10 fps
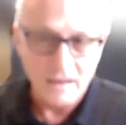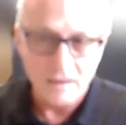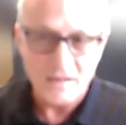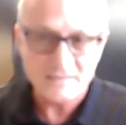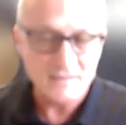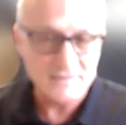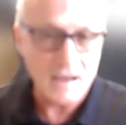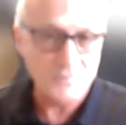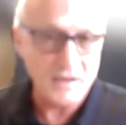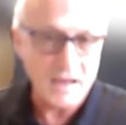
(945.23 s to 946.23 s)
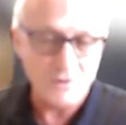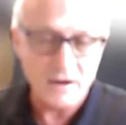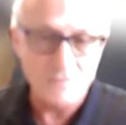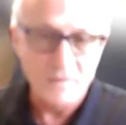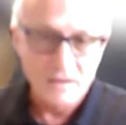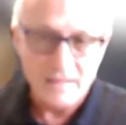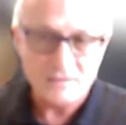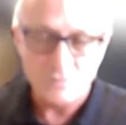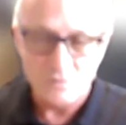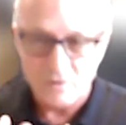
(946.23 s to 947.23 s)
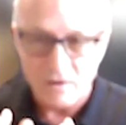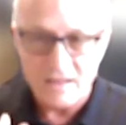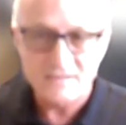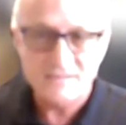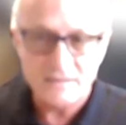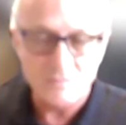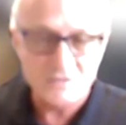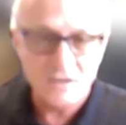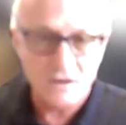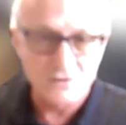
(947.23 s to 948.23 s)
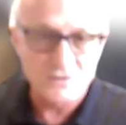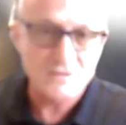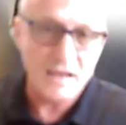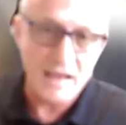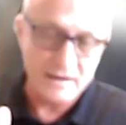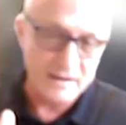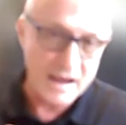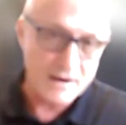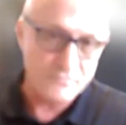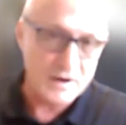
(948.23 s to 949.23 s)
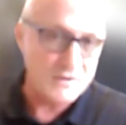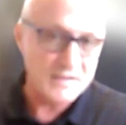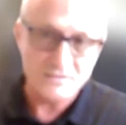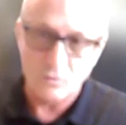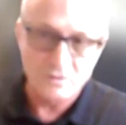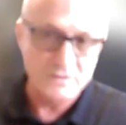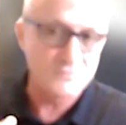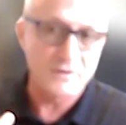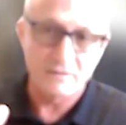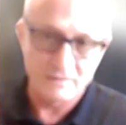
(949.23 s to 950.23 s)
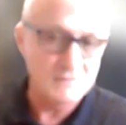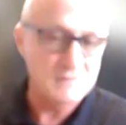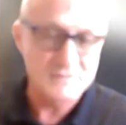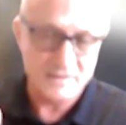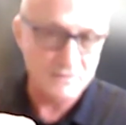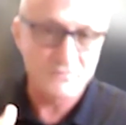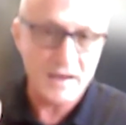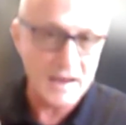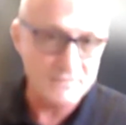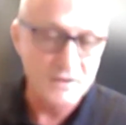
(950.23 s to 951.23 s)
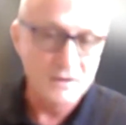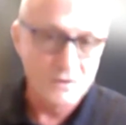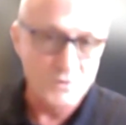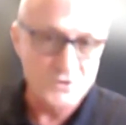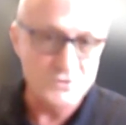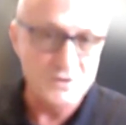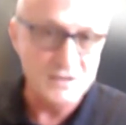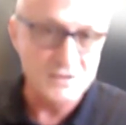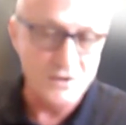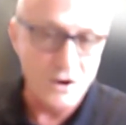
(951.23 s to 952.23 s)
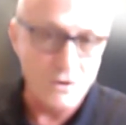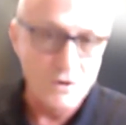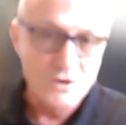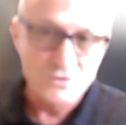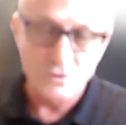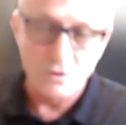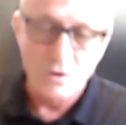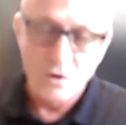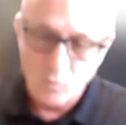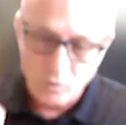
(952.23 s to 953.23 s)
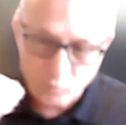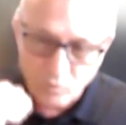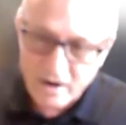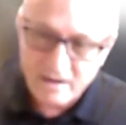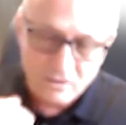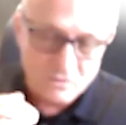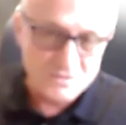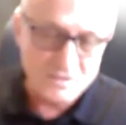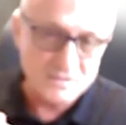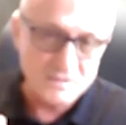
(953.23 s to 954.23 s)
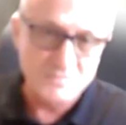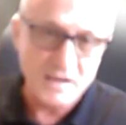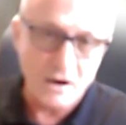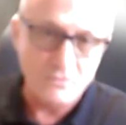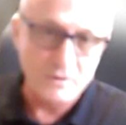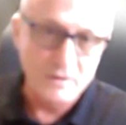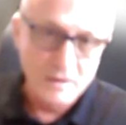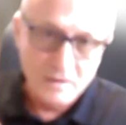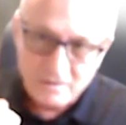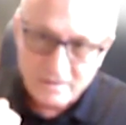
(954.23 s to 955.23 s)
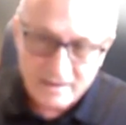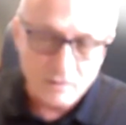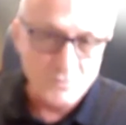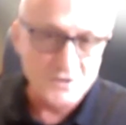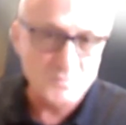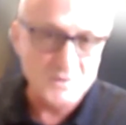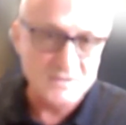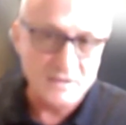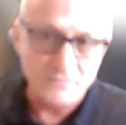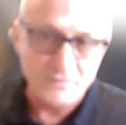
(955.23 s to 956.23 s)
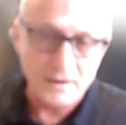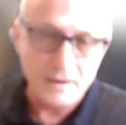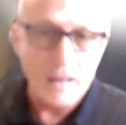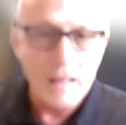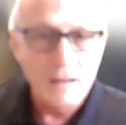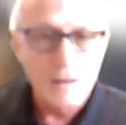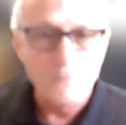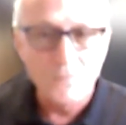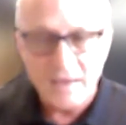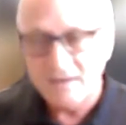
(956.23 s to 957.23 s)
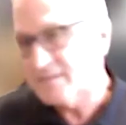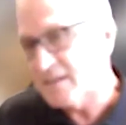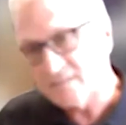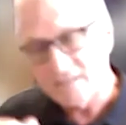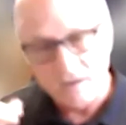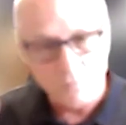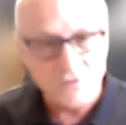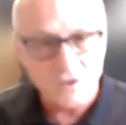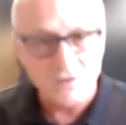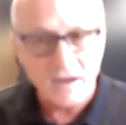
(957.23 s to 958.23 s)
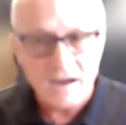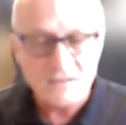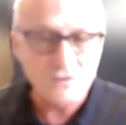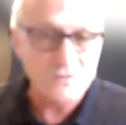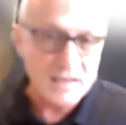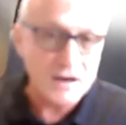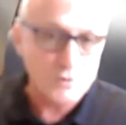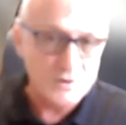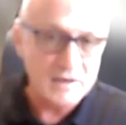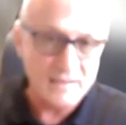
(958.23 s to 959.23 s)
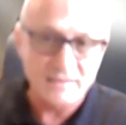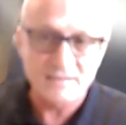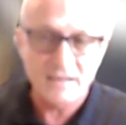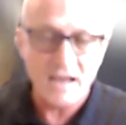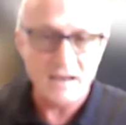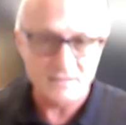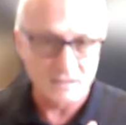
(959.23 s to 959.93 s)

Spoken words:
That's the top guy, right? That's in seamless gutters, and in half round, that's a whole different set of 5, which you need to know. So we're writing those systems out, getting real specific, beta testing it with other guys, so they agree that this guy is a